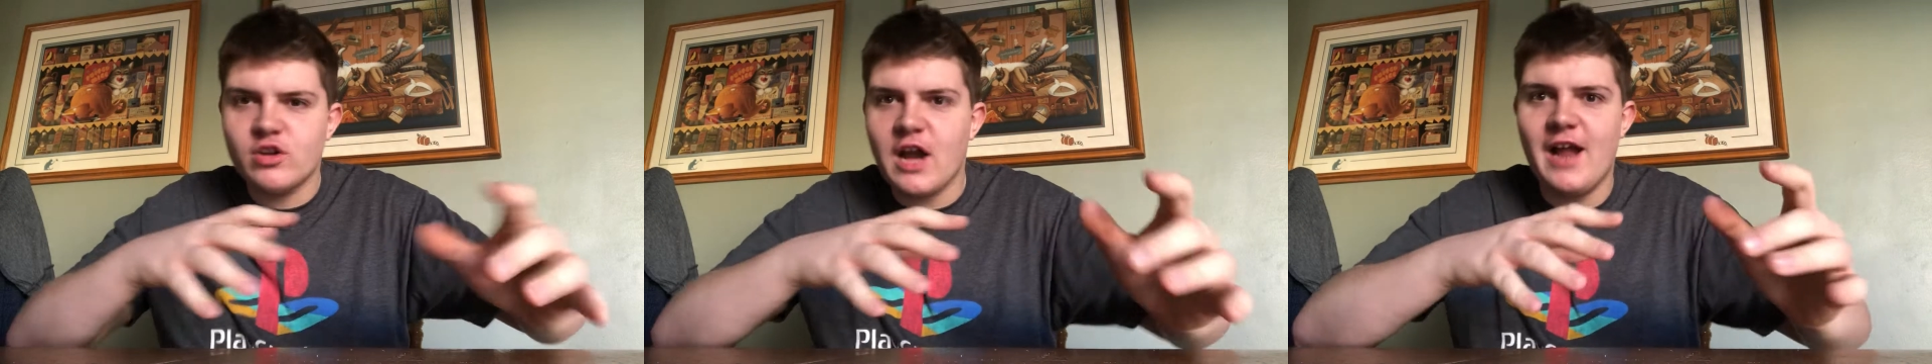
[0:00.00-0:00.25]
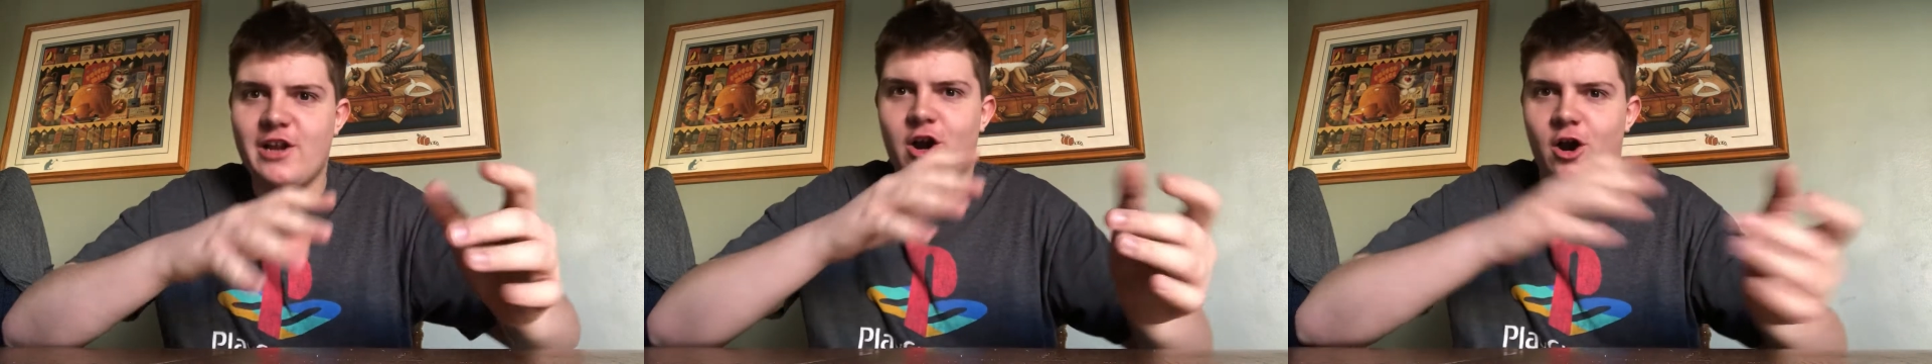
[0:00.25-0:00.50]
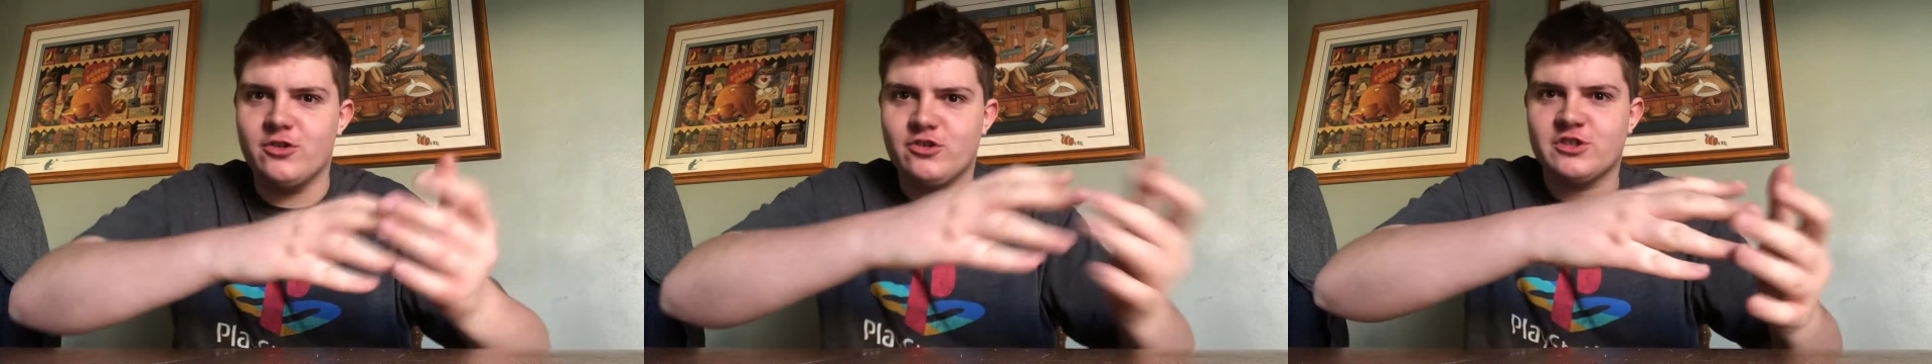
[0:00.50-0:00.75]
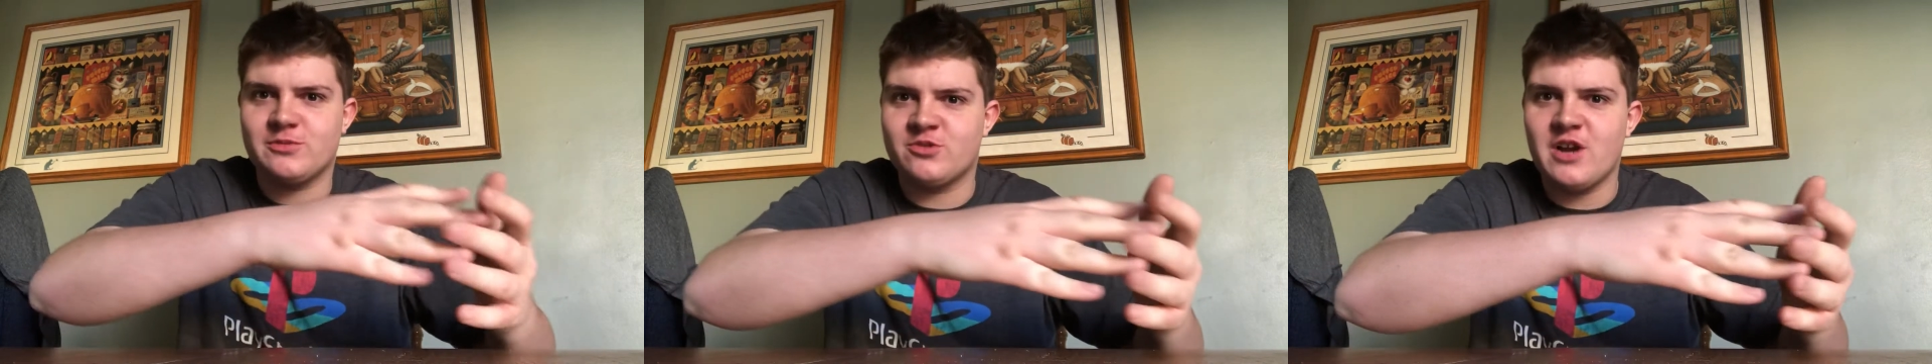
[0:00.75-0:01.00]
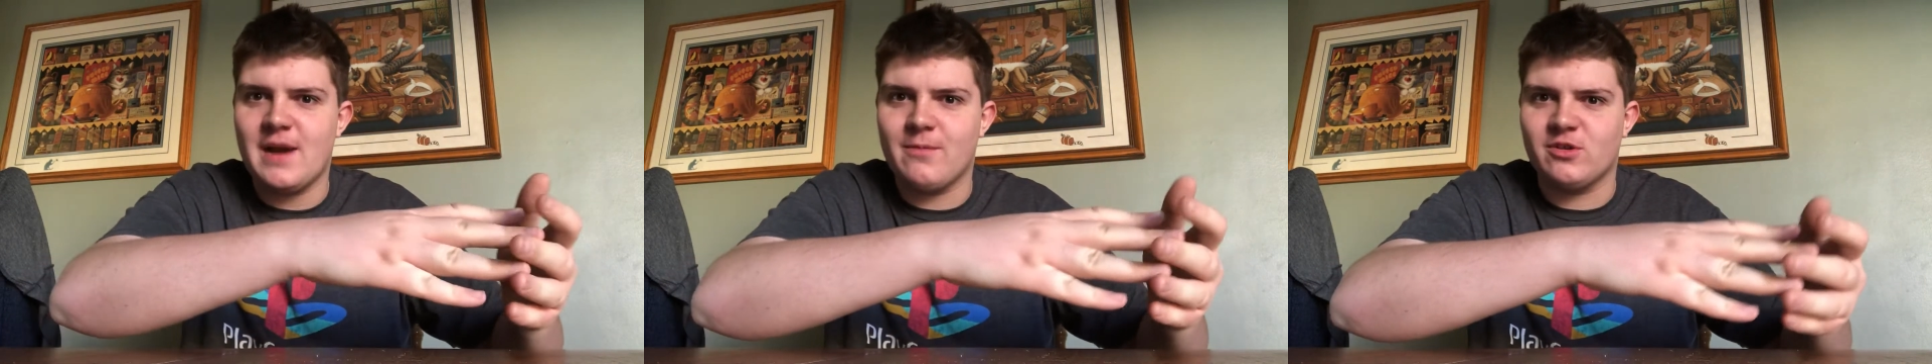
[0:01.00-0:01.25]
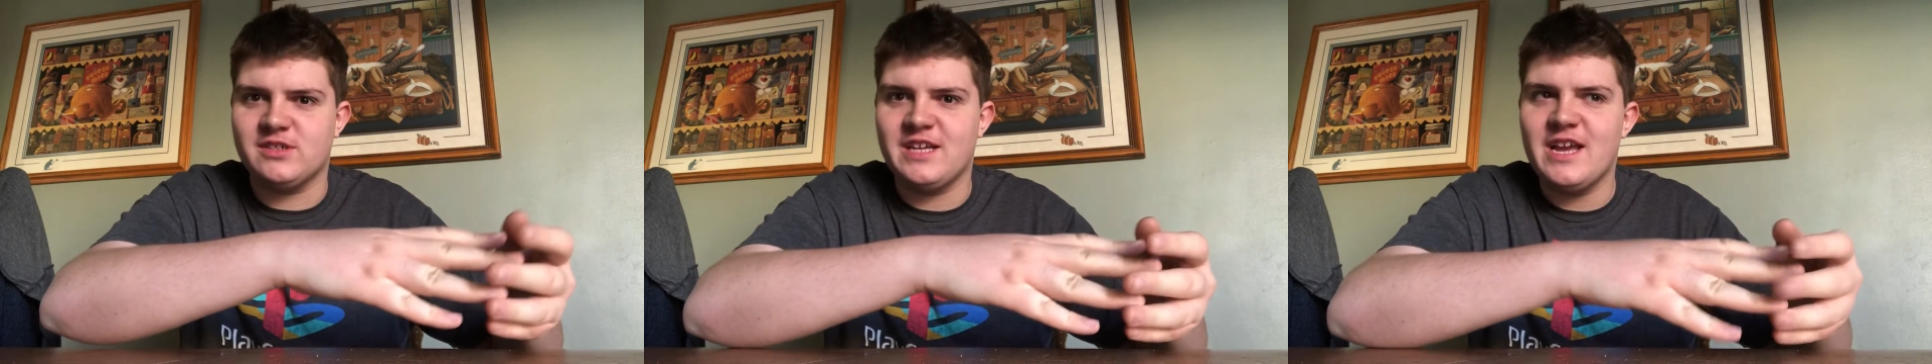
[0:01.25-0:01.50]
gotten 100
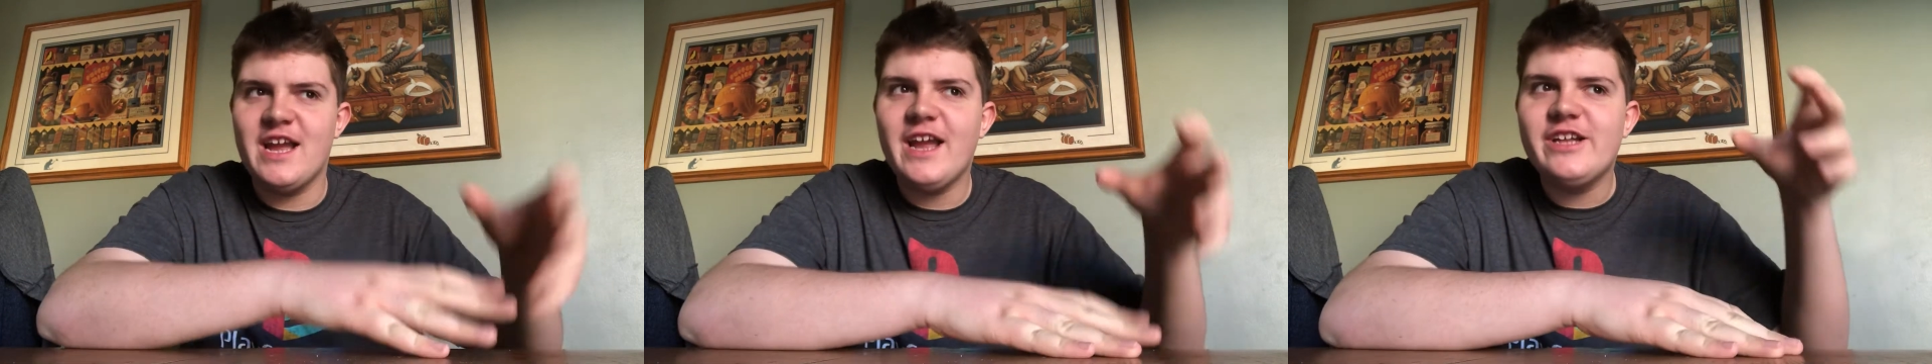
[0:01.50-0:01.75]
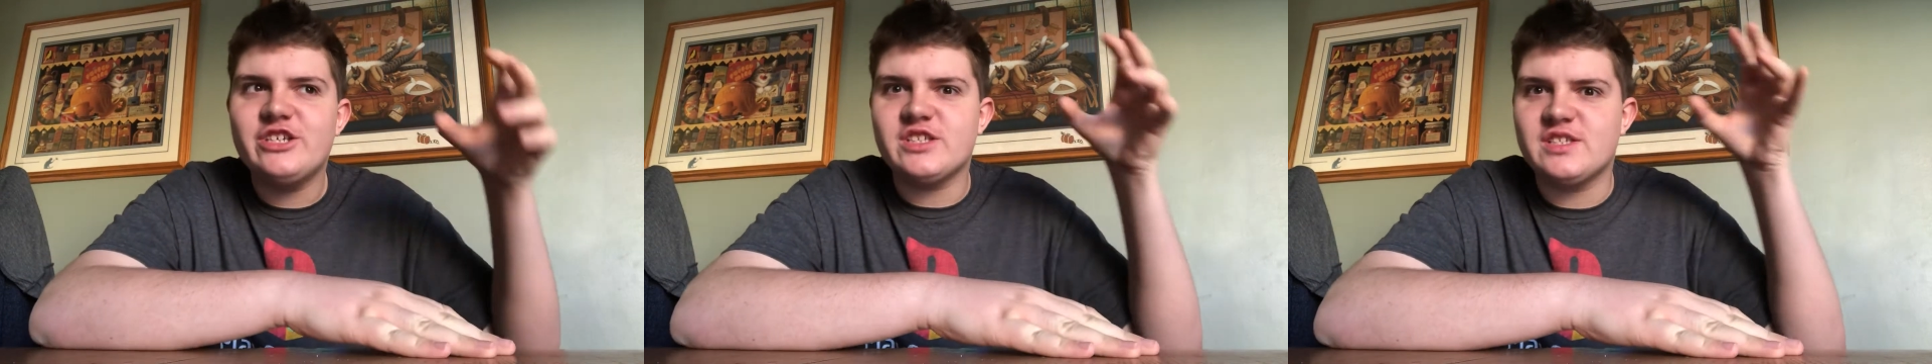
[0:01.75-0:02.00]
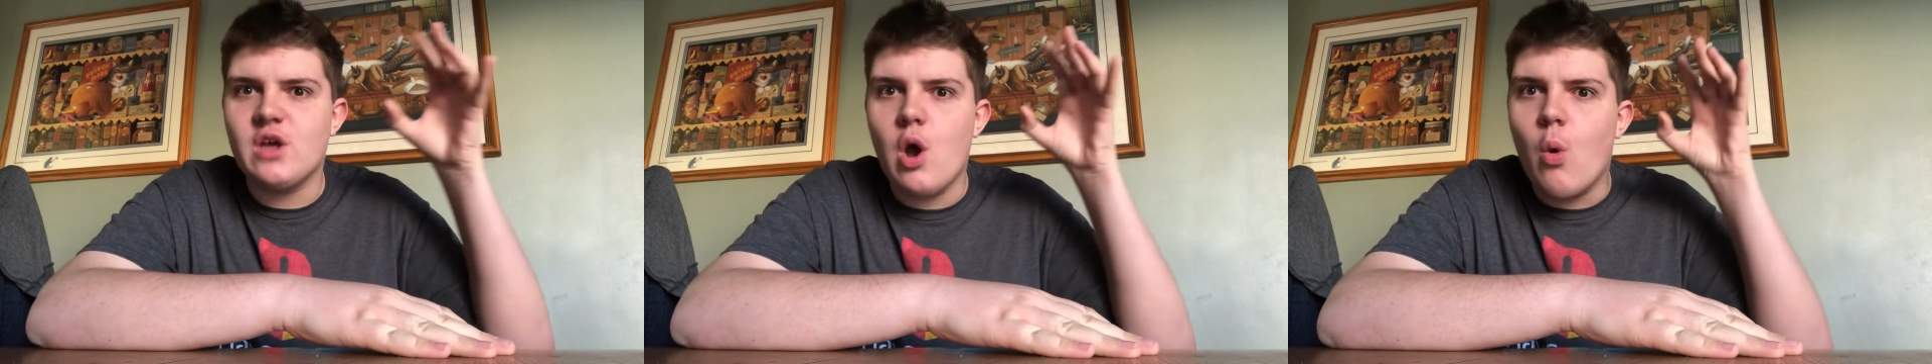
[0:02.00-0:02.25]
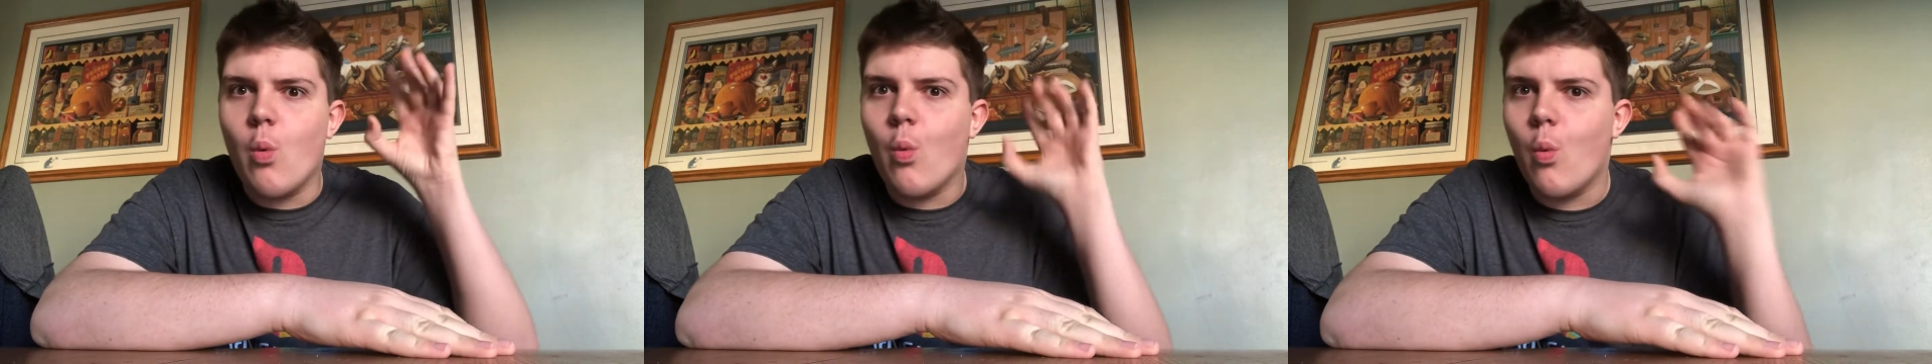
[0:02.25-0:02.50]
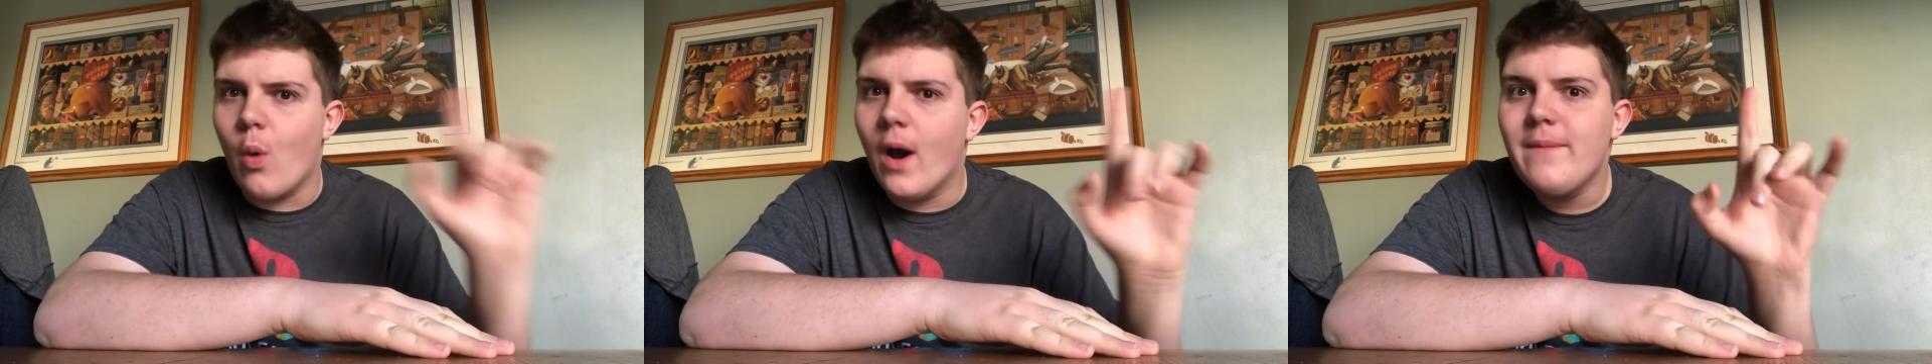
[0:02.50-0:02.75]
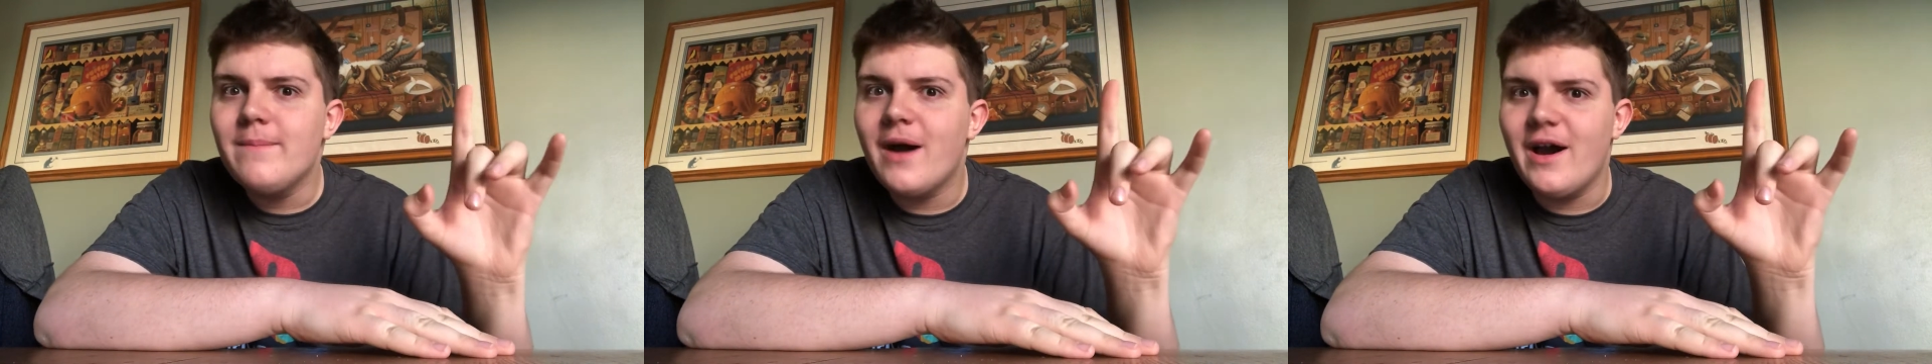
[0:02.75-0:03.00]
subscribers in just
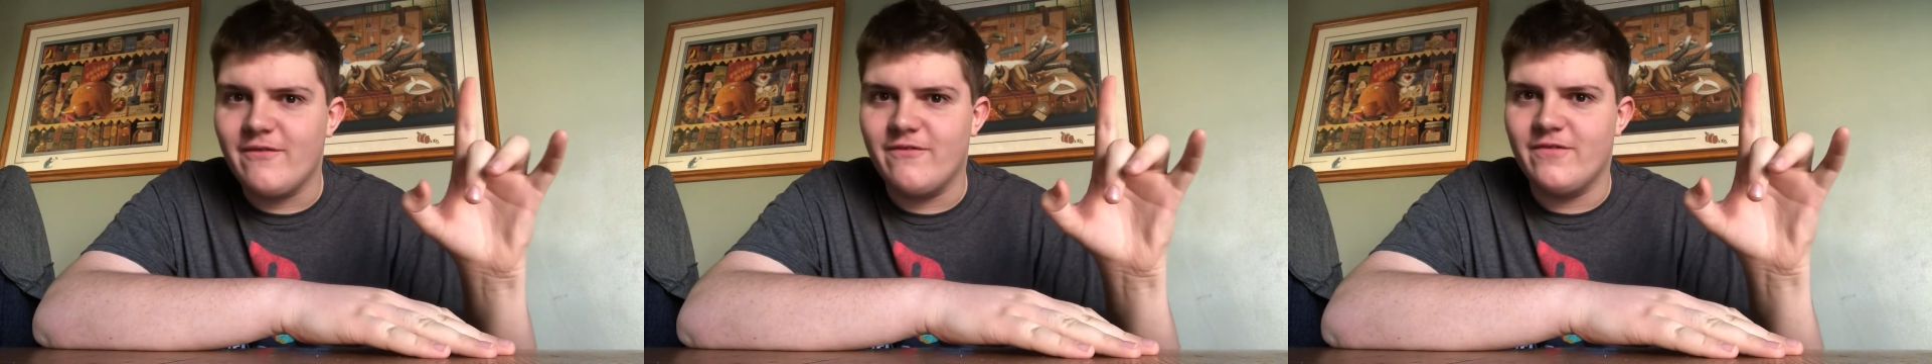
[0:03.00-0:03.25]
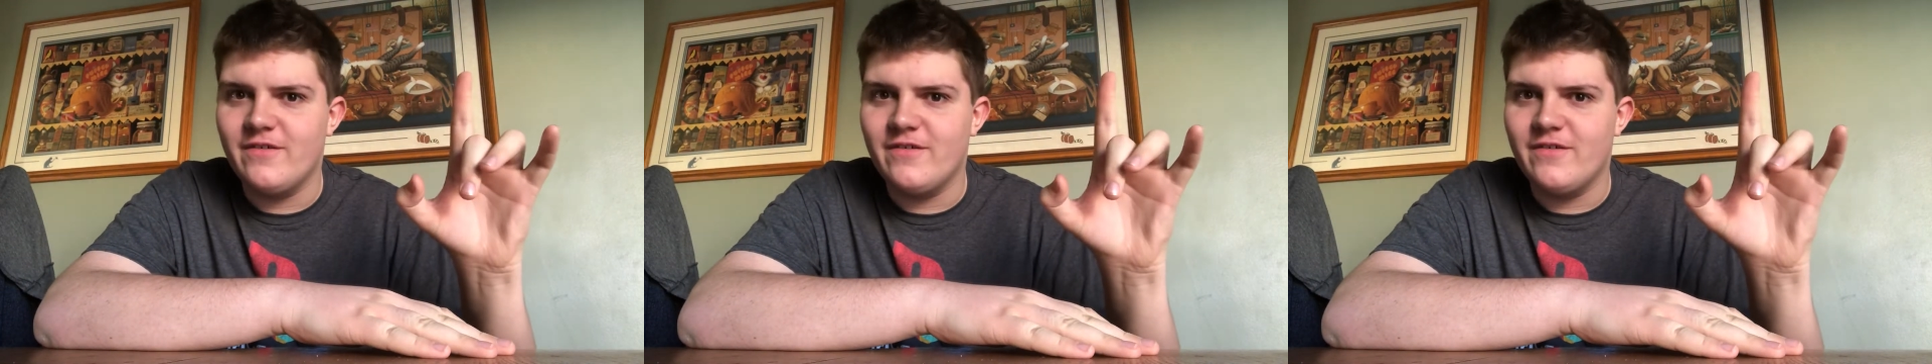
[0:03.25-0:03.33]
1 month.